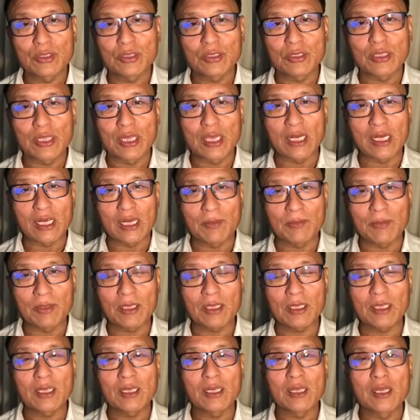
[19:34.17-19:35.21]
They are
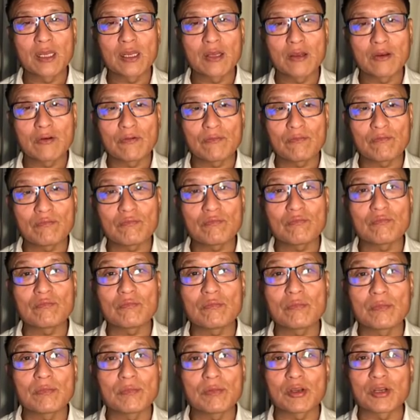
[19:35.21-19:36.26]
coming
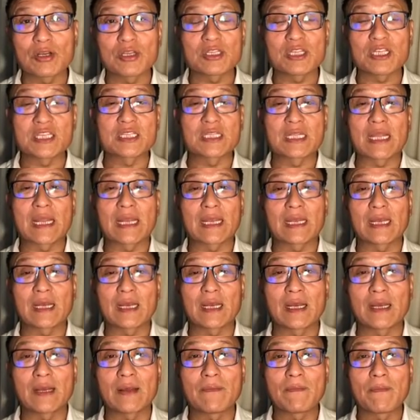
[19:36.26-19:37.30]
because it's like
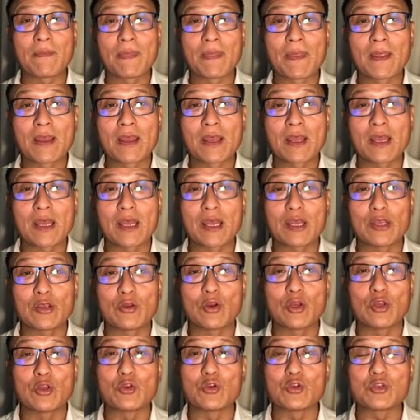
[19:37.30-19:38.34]
a, uh,
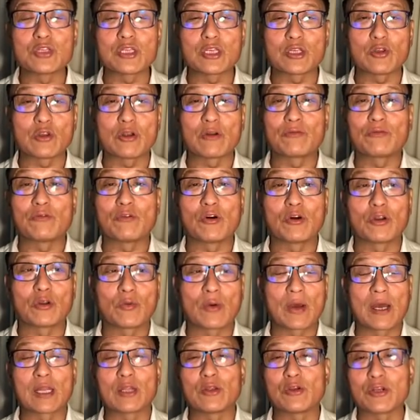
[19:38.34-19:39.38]
you're using your phone
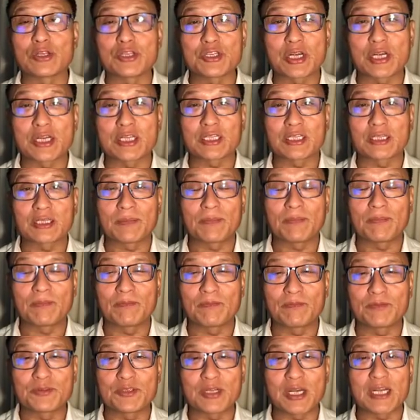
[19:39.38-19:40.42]
while you're charging, the,
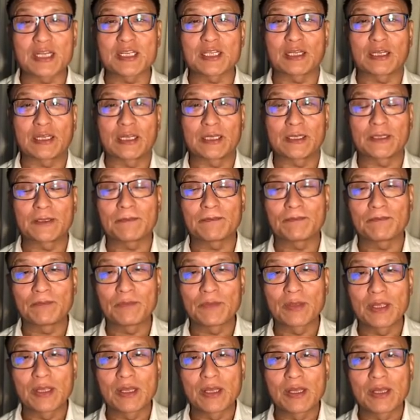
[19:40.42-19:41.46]
charging it
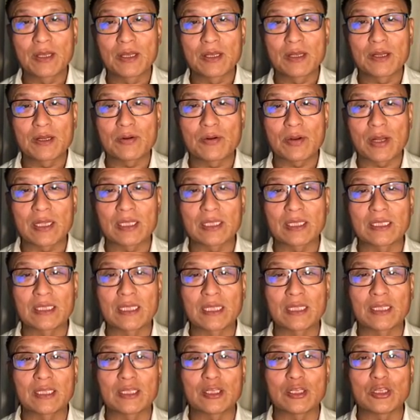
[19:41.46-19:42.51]
rather
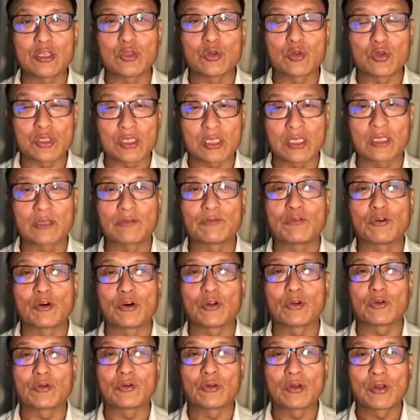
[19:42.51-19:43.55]
than using the
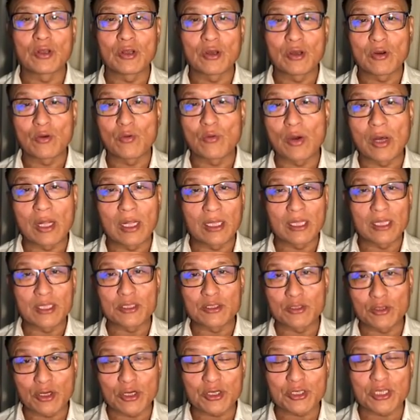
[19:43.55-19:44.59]
phone while it's
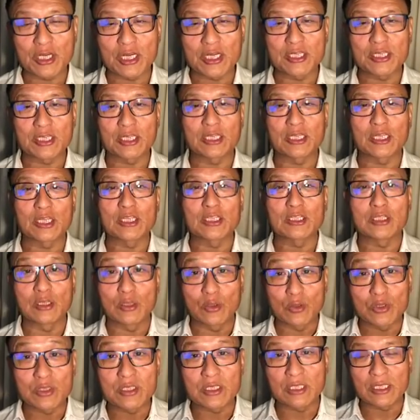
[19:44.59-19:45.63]
not charging it, it's
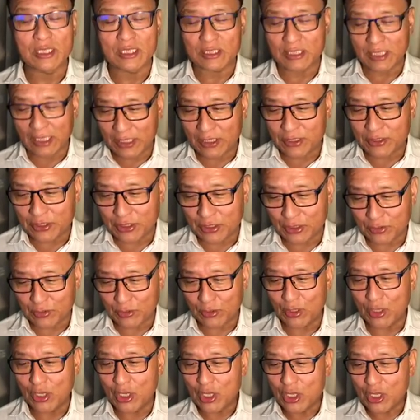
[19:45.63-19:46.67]
losing its energy.
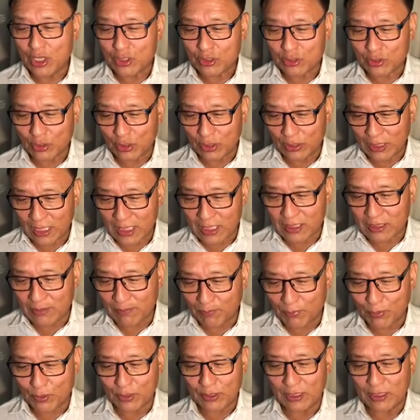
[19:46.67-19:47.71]
So so that's
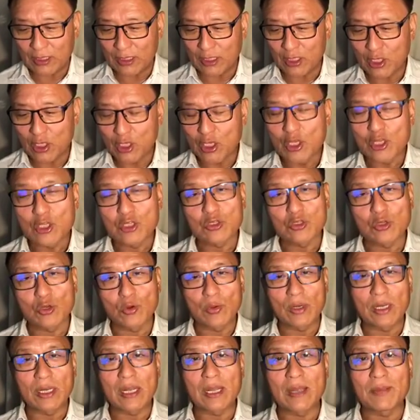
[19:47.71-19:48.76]
important. So
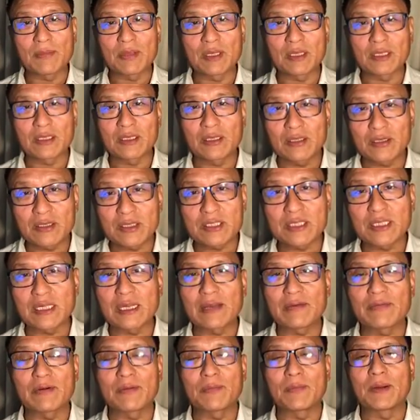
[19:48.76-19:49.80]
what I'm encouraging
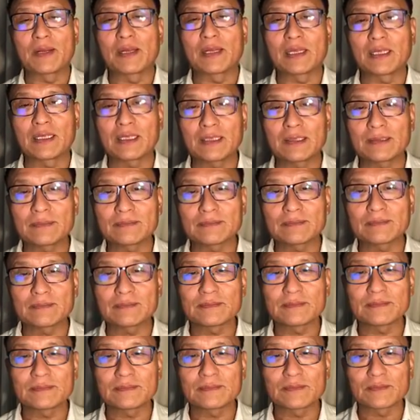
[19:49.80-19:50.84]
everybody,
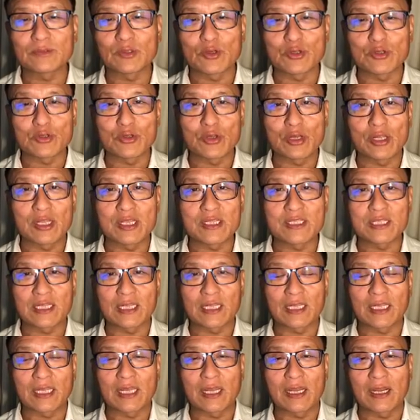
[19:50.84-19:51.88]
those you are
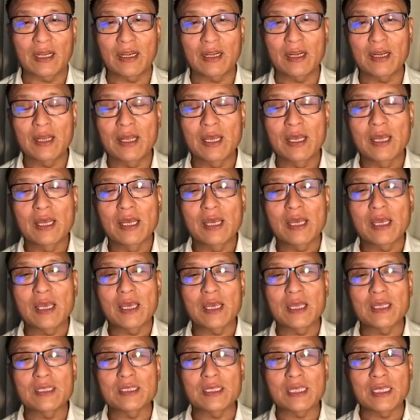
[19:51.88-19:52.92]
listening here,
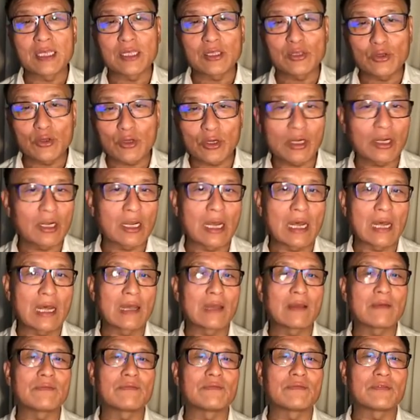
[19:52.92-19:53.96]
is in your
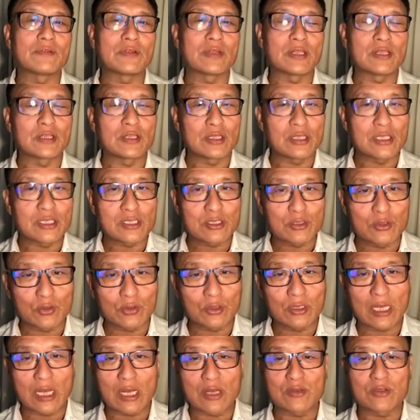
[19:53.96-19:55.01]
life in this
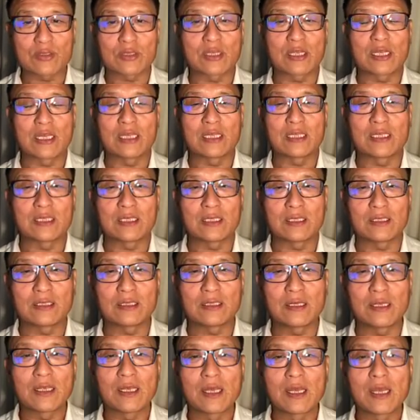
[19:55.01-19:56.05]

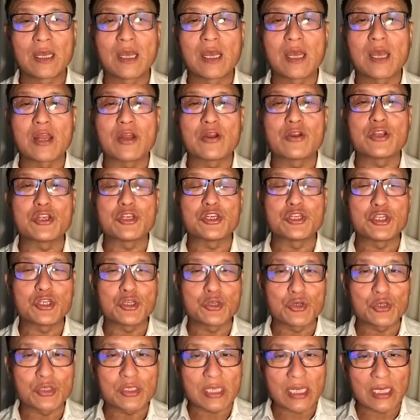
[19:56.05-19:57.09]
2018,
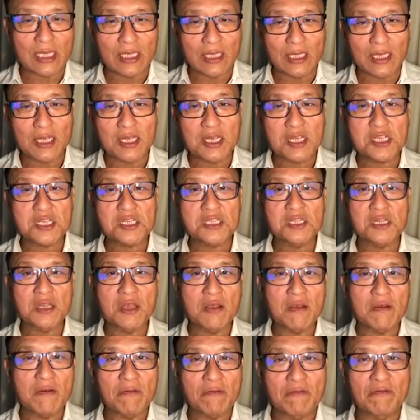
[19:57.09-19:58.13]
reduce at least
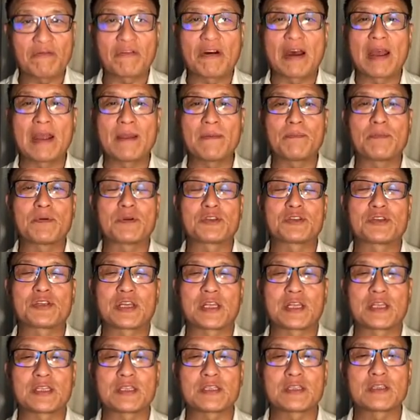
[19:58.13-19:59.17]

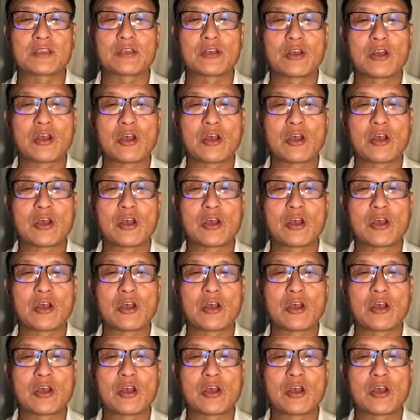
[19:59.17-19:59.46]
5%